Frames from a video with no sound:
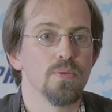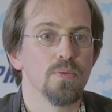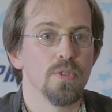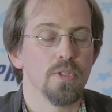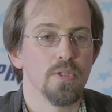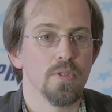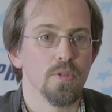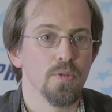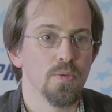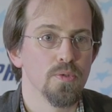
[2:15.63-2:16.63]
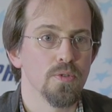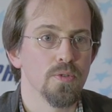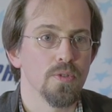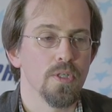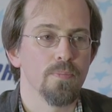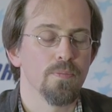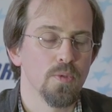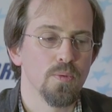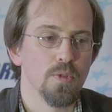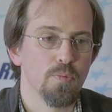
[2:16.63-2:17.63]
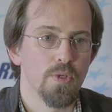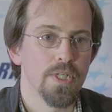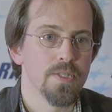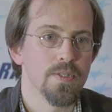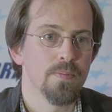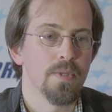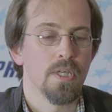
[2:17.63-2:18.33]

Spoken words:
to the user, to PRACE.